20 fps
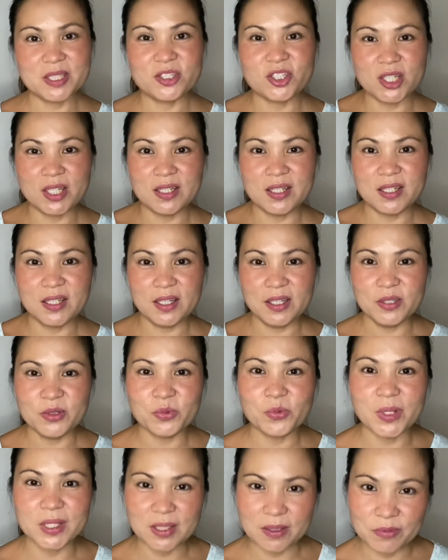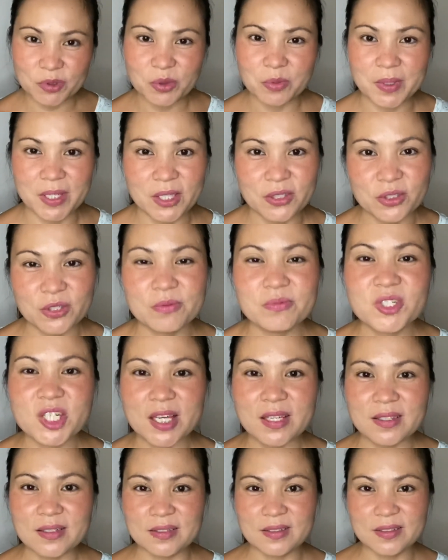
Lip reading: Jenny and welcome to my YouTube channel.